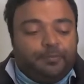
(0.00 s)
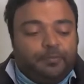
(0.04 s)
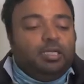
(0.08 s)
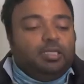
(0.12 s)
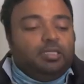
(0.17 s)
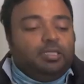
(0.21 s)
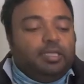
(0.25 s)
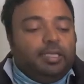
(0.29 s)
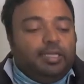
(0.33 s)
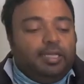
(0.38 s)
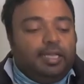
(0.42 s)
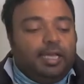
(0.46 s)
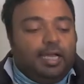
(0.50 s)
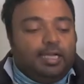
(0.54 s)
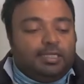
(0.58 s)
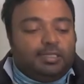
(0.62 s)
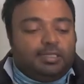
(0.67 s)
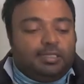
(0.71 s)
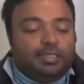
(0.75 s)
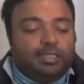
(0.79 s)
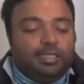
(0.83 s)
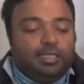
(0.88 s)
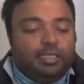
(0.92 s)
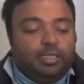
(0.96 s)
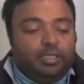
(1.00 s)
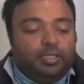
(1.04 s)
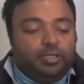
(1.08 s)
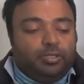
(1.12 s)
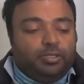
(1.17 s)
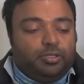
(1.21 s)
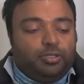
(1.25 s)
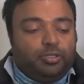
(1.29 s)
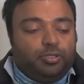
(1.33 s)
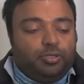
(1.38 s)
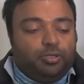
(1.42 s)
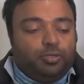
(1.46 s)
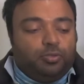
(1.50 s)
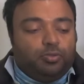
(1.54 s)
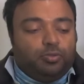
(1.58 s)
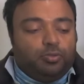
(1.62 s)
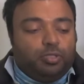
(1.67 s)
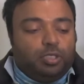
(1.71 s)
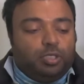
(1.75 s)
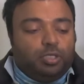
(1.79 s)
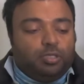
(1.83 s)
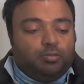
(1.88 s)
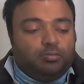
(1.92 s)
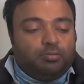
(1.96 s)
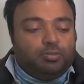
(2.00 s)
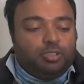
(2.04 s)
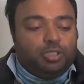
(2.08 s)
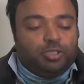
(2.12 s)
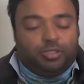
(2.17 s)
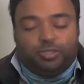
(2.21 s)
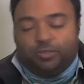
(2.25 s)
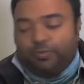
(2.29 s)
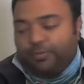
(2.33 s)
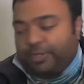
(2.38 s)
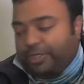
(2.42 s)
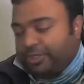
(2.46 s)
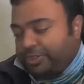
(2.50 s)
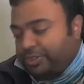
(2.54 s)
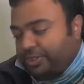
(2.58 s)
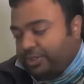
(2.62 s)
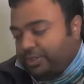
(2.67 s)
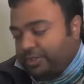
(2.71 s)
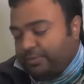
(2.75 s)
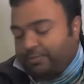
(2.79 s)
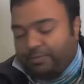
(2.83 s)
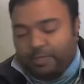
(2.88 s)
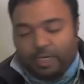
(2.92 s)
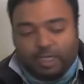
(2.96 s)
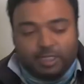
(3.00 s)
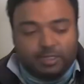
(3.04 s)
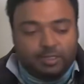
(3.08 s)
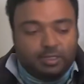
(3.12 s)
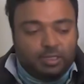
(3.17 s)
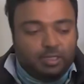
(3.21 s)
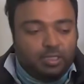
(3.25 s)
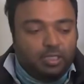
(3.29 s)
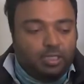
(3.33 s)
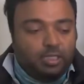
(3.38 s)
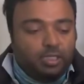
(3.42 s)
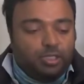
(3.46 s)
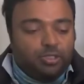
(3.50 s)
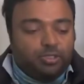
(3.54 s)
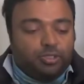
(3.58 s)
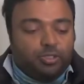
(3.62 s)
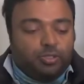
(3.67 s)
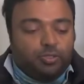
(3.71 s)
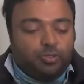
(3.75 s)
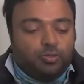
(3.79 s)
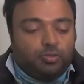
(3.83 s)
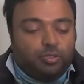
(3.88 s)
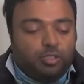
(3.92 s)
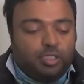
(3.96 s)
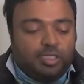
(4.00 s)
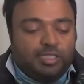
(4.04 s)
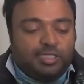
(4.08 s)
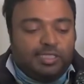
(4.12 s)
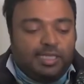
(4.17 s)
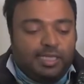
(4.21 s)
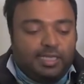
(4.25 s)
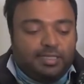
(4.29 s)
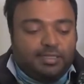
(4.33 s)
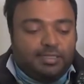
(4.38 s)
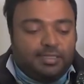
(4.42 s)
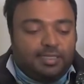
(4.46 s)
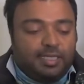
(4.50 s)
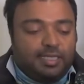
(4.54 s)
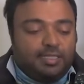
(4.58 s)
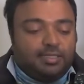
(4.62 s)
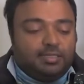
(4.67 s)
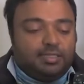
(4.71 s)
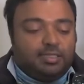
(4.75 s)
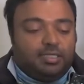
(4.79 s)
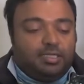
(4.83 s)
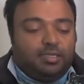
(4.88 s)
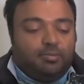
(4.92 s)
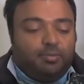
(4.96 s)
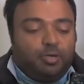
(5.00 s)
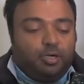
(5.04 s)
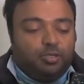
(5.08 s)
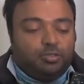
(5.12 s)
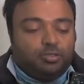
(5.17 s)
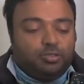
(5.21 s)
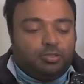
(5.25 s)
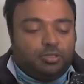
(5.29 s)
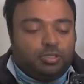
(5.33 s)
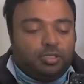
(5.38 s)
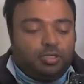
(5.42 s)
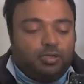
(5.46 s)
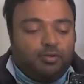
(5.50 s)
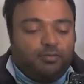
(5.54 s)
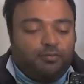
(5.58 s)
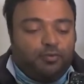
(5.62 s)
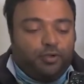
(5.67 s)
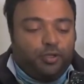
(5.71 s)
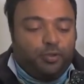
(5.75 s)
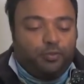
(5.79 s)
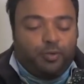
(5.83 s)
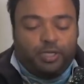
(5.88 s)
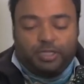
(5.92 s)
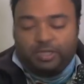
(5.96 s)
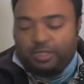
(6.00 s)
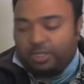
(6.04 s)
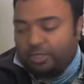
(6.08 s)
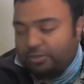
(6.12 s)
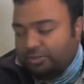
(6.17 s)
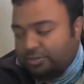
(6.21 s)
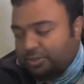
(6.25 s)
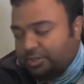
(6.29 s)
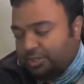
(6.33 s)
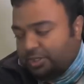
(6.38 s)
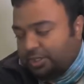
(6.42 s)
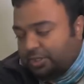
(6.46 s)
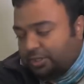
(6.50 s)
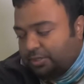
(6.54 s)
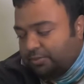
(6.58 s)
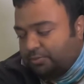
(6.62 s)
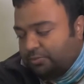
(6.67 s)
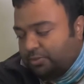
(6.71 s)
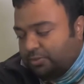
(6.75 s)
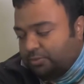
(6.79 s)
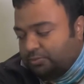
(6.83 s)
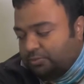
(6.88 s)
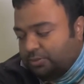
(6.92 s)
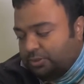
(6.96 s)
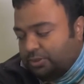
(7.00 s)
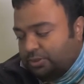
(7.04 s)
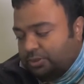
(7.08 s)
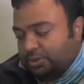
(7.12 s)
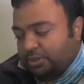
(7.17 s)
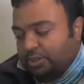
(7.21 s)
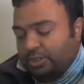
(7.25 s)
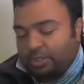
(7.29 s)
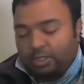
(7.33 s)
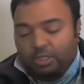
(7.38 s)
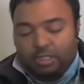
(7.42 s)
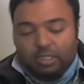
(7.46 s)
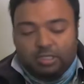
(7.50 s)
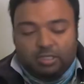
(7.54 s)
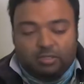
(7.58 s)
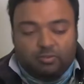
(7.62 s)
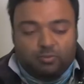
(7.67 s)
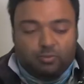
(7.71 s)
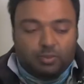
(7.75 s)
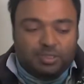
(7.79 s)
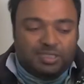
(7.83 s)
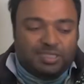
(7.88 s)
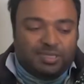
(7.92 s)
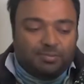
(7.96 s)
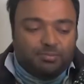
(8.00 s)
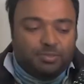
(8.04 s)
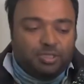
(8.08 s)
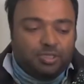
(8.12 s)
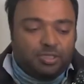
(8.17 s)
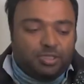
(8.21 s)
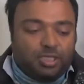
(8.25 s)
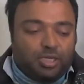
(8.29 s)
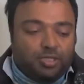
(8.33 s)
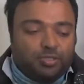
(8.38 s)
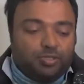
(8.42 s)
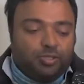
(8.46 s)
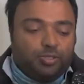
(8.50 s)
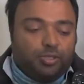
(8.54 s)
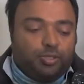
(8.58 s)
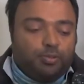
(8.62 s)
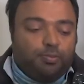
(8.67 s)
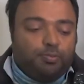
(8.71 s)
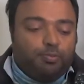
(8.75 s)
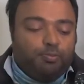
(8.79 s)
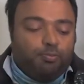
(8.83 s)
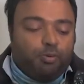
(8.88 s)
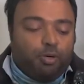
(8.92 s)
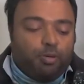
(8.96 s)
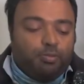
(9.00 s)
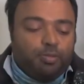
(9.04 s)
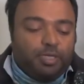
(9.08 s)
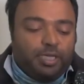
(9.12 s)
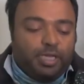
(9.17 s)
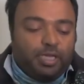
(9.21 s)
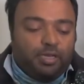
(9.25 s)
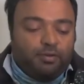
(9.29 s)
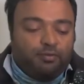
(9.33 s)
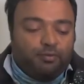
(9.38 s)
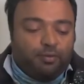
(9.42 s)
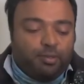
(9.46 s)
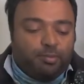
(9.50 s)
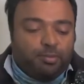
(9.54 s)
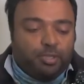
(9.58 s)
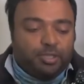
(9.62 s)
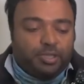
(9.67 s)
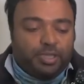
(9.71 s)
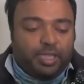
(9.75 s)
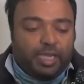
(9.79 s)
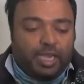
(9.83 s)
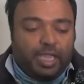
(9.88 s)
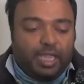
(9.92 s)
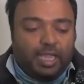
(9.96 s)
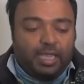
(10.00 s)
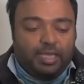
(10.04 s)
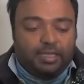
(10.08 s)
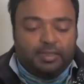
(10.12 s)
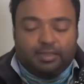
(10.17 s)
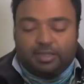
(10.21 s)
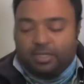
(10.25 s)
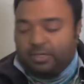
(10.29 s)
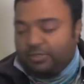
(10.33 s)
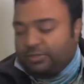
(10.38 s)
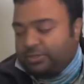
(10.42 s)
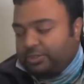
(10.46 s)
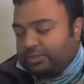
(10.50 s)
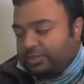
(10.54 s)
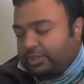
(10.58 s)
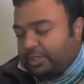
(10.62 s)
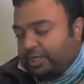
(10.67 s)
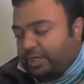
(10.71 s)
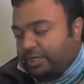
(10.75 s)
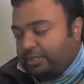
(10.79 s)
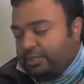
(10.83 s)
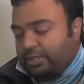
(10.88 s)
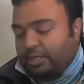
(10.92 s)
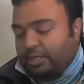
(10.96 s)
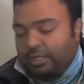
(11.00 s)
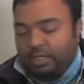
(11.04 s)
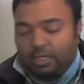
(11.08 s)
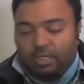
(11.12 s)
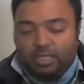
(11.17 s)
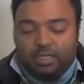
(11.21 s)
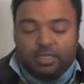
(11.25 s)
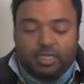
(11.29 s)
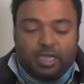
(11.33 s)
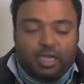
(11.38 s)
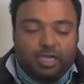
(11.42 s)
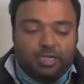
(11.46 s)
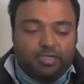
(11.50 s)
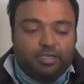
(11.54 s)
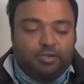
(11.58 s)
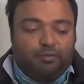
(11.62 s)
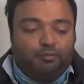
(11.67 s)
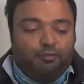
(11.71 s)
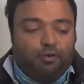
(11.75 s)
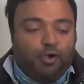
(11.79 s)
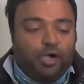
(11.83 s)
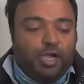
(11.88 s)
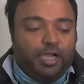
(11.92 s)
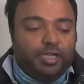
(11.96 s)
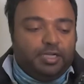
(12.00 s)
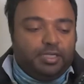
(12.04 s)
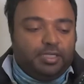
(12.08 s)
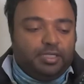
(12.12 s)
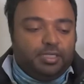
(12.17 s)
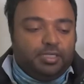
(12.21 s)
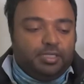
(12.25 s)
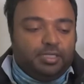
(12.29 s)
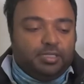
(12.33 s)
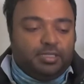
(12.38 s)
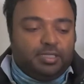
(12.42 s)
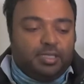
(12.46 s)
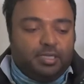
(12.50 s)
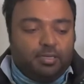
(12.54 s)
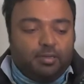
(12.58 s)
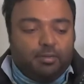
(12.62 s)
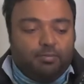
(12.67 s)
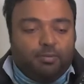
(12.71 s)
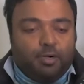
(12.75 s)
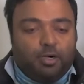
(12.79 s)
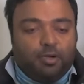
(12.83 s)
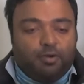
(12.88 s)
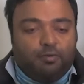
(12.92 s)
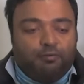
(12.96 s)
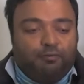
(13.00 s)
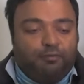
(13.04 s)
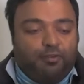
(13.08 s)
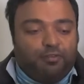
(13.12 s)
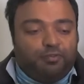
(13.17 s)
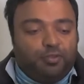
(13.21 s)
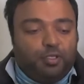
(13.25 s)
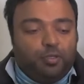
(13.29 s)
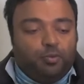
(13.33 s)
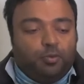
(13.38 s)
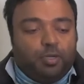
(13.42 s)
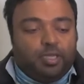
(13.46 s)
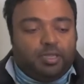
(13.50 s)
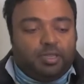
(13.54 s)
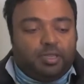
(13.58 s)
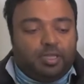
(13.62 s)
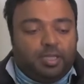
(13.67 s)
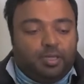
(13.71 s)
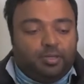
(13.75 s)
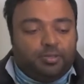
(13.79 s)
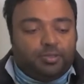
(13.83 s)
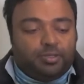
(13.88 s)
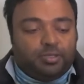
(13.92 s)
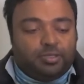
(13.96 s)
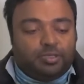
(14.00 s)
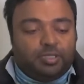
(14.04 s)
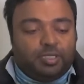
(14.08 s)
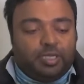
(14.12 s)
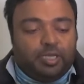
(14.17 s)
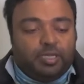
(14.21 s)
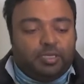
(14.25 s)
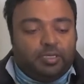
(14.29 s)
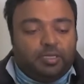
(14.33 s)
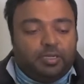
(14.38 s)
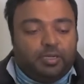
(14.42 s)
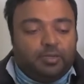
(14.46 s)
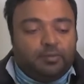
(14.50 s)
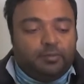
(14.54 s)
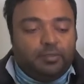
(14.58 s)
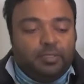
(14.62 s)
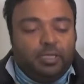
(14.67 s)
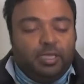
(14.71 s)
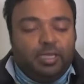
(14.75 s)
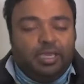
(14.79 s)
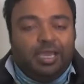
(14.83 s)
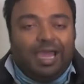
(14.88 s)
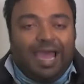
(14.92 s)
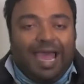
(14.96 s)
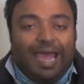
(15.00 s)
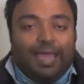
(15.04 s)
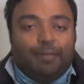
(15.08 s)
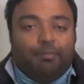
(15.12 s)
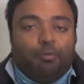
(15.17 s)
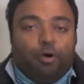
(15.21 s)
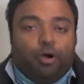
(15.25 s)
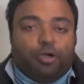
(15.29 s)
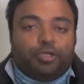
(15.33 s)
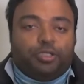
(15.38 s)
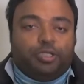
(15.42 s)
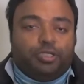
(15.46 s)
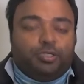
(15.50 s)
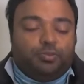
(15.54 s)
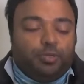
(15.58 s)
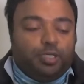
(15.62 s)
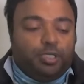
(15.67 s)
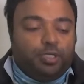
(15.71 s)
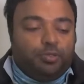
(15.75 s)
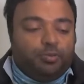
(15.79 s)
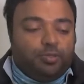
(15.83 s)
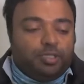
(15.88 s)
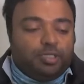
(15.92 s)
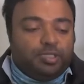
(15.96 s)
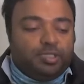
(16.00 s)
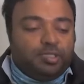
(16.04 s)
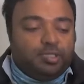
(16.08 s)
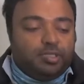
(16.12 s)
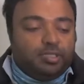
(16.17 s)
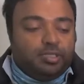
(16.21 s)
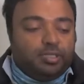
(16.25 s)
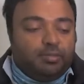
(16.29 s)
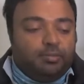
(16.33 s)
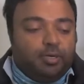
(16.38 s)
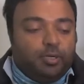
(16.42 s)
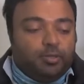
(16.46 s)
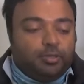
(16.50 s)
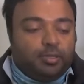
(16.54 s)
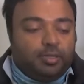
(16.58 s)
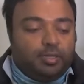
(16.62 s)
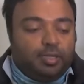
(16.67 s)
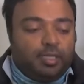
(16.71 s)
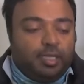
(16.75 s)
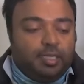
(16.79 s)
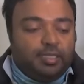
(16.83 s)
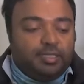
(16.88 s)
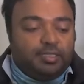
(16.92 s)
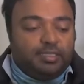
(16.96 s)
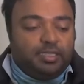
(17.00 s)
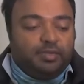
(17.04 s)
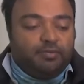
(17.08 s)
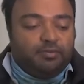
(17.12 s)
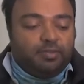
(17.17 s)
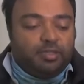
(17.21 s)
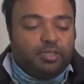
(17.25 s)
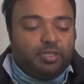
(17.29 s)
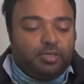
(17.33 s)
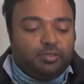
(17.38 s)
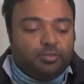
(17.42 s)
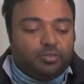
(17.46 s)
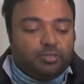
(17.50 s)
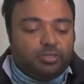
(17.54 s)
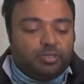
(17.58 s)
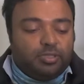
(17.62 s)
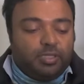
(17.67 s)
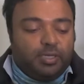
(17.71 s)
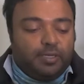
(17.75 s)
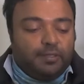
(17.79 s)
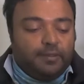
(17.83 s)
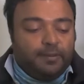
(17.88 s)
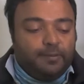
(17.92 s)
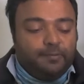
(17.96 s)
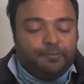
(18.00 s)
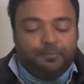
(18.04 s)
Then lastly, just to mention the price, so this lens sells at about 41,000 at the moment. With some discounts, you could probably get it for about 38,000 rand. The 100-400 is at about 51,000 rand now. I bought it when it was still about 37,000 rand.